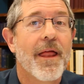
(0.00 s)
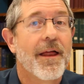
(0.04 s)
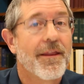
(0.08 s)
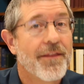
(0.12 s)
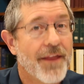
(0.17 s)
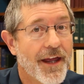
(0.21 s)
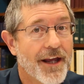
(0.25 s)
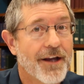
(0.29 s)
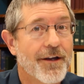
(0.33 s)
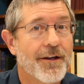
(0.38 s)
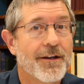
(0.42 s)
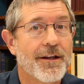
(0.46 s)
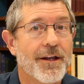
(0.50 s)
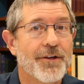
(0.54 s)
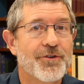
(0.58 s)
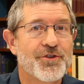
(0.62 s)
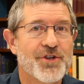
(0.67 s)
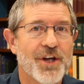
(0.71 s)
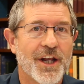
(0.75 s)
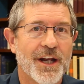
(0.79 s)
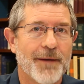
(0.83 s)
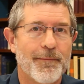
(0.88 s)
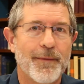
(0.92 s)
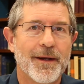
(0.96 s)
they could
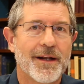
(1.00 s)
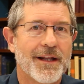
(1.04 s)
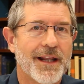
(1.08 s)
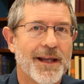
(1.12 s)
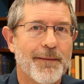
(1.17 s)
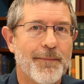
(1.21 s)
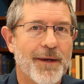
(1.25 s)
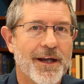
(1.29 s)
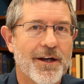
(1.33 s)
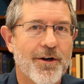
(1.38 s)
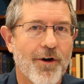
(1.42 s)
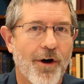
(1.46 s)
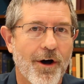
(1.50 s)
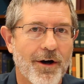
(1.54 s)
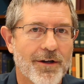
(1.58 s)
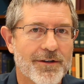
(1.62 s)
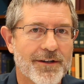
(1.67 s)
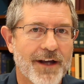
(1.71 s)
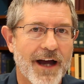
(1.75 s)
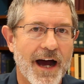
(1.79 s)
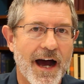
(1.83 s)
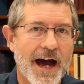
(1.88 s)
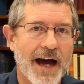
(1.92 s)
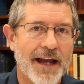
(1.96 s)
legitimately be
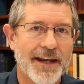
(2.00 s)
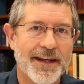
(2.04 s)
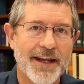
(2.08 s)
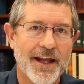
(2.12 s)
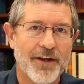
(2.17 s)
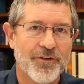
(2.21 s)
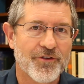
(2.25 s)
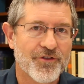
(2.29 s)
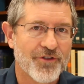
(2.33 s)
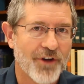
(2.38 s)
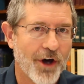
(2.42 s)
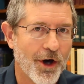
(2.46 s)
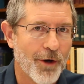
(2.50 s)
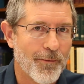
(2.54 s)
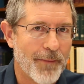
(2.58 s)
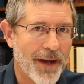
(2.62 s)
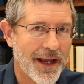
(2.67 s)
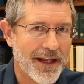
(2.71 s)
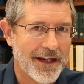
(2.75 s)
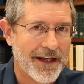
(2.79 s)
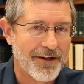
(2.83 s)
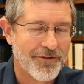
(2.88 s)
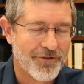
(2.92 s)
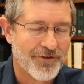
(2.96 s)
called God. Now, Psalm
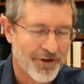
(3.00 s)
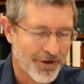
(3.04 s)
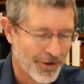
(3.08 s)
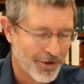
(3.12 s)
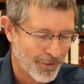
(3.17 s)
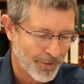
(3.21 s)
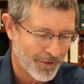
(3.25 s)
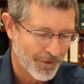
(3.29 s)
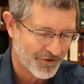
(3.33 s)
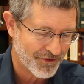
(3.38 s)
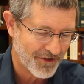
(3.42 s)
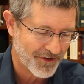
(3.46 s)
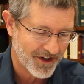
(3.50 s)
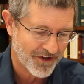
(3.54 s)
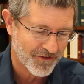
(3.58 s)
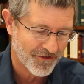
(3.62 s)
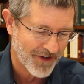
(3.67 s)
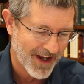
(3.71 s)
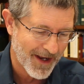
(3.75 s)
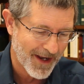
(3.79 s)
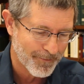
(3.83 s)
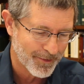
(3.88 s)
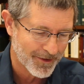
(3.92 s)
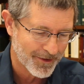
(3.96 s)
eighty-two is an
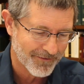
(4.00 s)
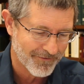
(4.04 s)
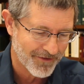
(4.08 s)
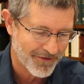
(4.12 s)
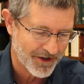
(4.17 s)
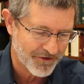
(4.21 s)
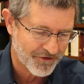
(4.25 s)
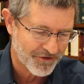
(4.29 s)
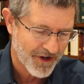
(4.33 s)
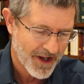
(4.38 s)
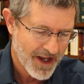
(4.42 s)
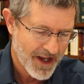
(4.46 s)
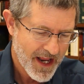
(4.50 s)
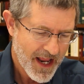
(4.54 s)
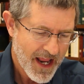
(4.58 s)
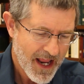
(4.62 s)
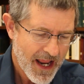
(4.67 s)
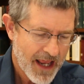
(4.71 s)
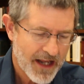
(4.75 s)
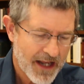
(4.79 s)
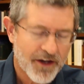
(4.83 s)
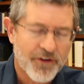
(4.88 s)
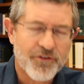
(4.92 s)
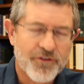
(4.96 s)
example of this.
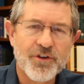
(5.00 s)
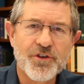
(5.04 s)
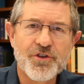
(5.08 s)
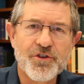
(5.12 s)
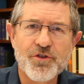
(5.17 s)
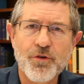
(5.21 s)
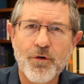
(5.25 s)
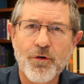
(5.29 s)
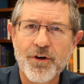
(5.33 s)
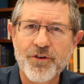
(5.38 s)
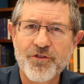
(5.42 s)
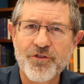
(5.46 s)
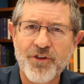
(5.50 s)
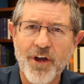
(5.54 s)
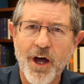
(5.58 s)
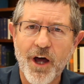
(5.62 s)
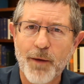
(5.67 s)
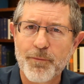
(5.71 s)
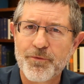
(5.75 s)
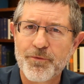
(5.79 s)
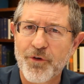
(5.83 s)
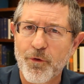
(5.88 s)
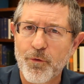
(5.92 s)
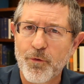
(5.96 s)
And it's a short
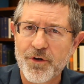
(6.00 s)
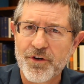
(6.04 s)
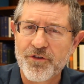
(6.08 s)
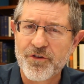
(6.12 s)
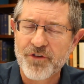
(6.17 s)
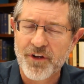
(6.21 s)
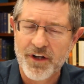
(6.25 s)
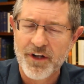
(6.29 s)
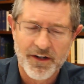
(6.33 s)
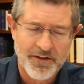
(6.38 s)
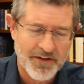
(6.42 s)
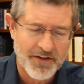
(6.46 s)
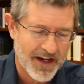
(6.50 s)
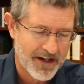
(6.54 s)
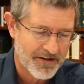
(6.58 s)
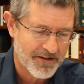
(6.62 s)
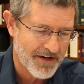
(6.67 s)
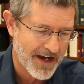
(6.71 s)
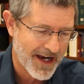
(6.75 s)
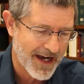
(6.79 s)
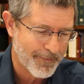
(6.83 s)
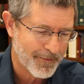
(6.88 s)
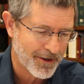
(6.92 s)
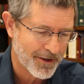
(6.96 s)
psalm, so we're just going to take
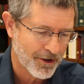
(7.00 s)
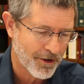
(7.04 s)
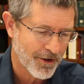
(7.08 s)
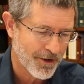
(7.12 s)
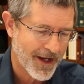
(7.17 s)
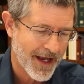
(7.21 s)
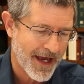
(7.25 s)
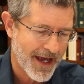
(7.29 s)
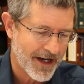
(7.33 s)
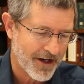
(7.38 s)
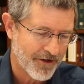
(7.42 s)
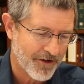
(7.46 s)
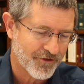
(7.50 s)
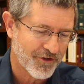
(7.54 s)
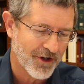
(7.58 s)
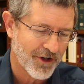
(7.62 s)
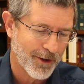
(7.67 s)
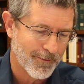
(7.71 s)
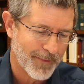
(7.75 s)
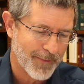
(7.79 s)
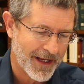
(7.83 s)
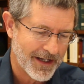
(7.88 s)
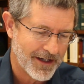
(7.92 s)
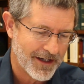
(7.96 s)
time and look at it.
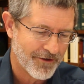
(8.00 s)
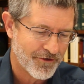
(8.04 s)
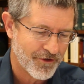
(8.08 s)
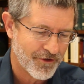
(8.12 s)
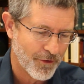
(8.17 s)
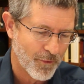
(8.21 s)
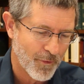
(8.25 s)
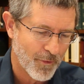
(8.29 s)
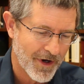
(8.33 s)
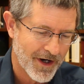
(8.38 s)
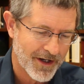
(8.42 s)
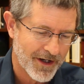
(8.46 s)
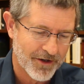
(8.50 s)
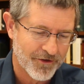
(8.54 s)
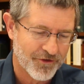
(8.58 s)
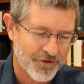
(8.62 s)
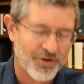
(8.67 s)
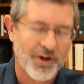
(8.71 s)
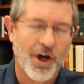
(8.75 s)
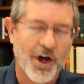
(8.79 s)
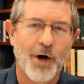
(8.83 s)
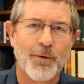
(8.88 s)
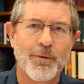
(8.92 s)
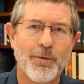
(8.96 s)
Psalm eighty-two one, a
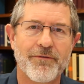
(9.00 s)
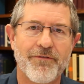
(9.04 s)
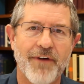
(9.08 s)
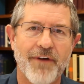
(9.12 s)
psalm of